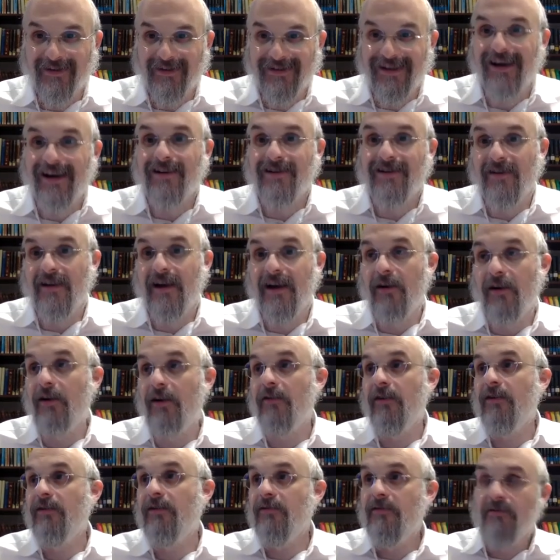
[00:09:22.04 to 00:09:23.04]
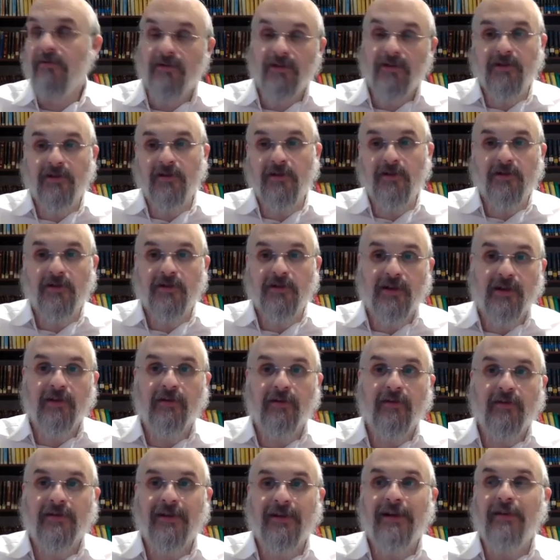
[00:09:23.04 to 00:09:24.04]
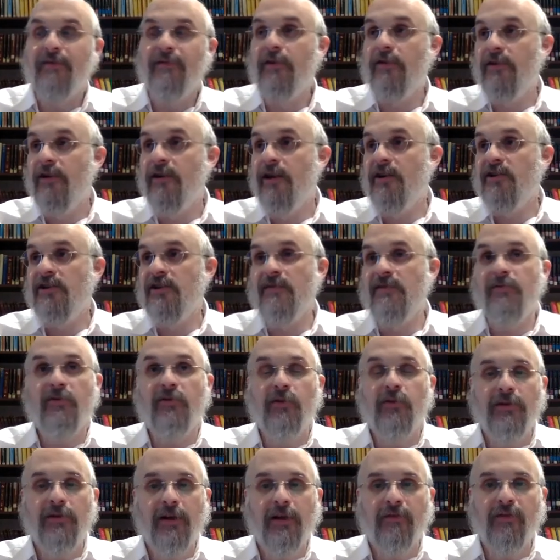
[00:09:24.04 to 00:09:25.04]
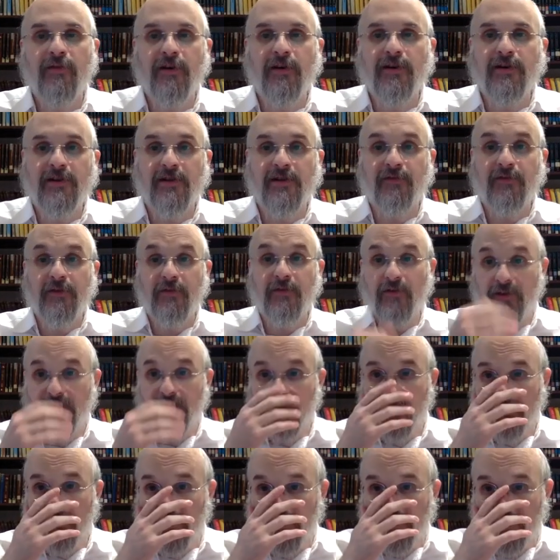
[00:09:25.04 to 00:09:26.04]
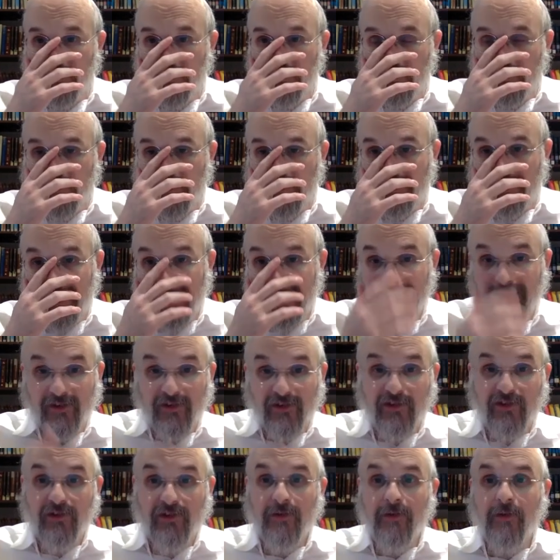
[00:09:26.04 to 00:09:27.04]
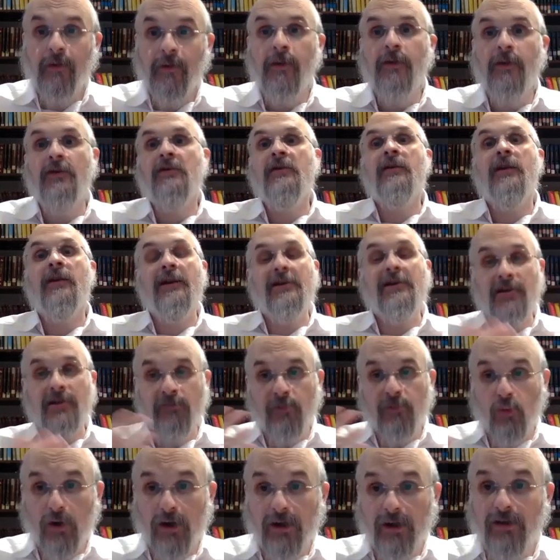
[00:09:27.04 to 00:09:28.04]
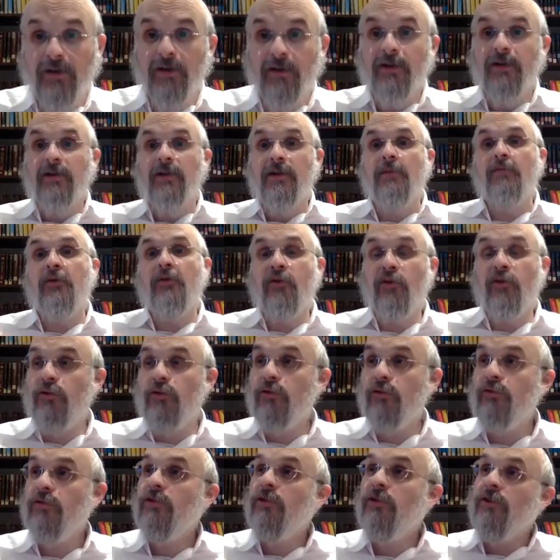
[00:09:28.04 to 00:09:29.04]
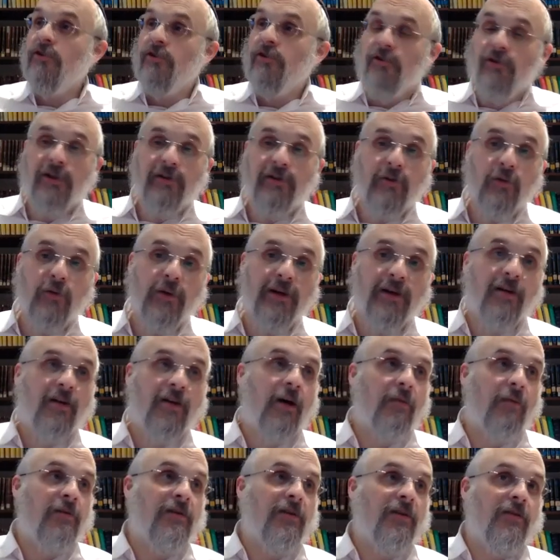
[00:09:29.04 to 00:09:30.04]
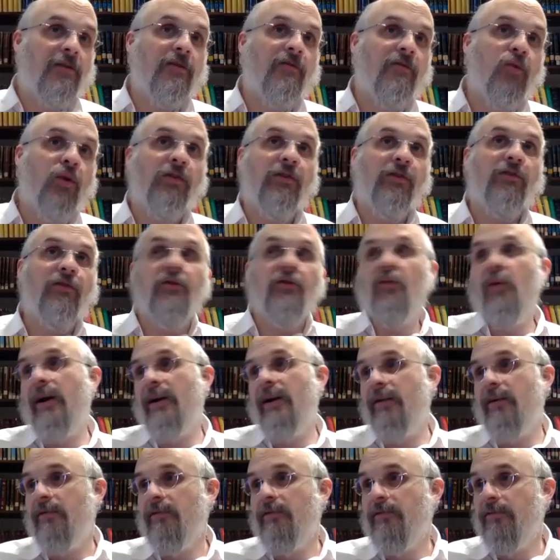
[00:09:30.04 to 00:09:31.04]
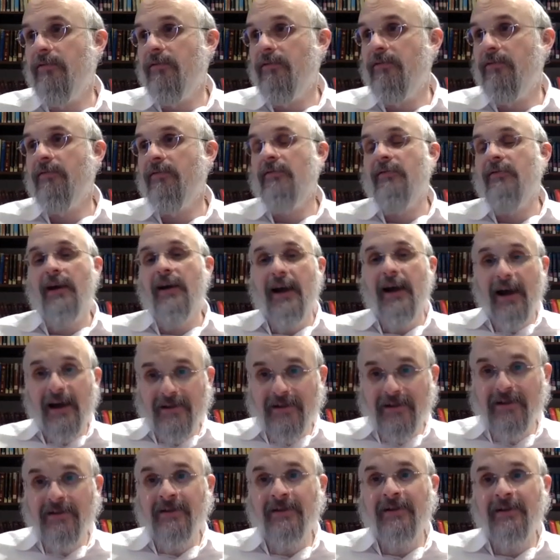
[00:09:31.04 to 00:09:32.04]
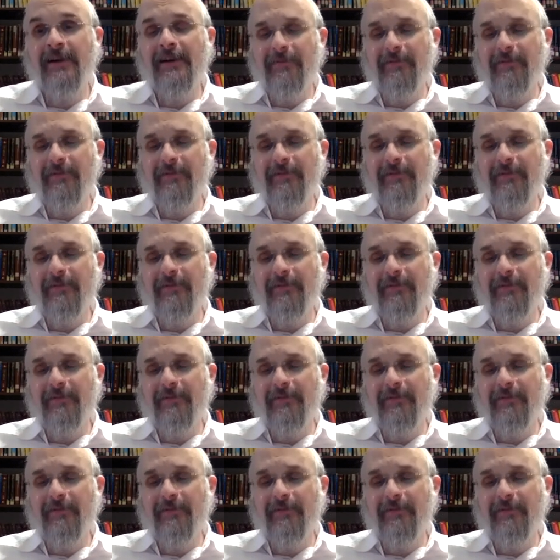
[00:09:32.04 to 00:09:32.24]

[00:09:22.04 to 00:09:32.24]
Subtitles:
text of the Haggadah, because there are certain slight variations between various different texts. That's number one. Number two, you'll have a running commentary of what to do when. As is